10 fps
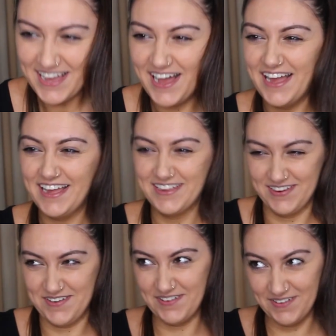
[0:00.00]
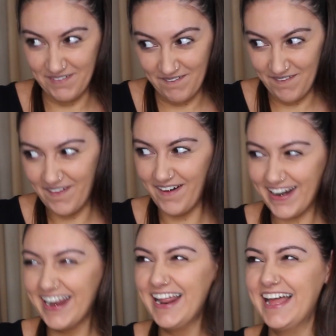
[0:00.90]
uh,
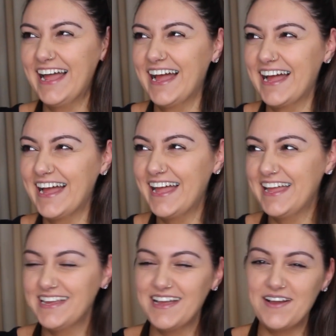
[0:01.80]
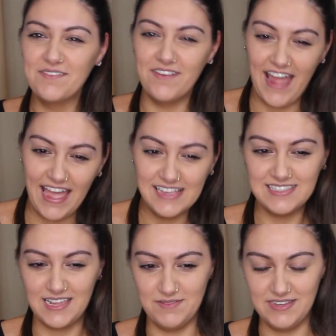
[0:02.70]
uh Oh, We're at 8
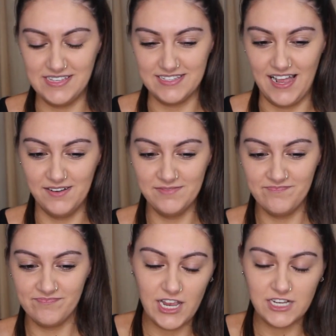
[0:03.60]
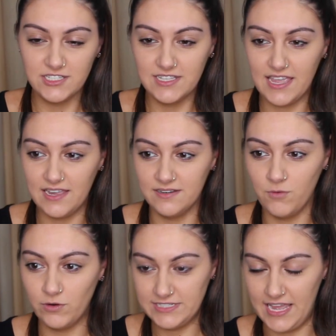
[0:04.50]
centimetres now. Attractions are getting
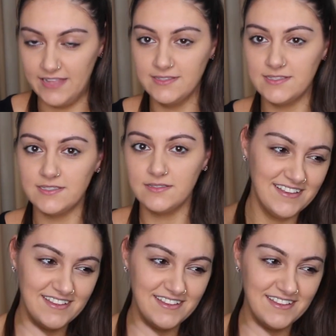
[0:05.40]
more intense.